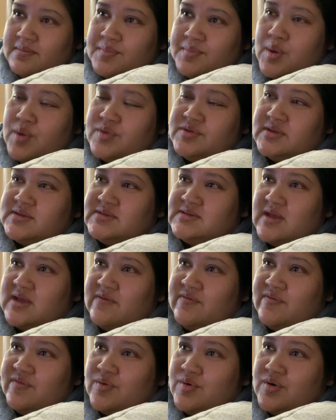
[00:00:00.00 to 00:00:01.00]
posting
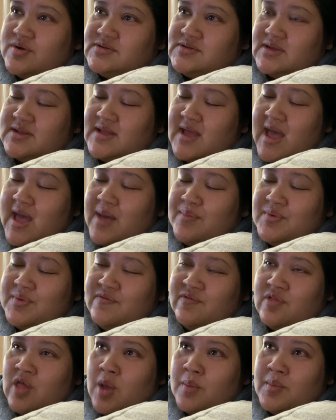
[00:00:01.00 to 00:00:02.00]
stuff, of course, on happy
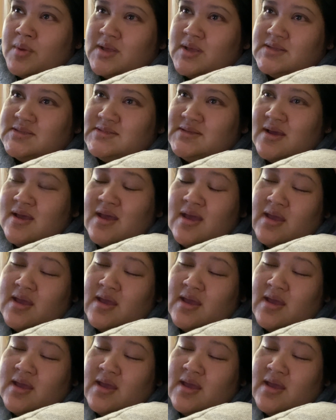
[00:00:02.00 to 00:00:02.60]
Vlogmas.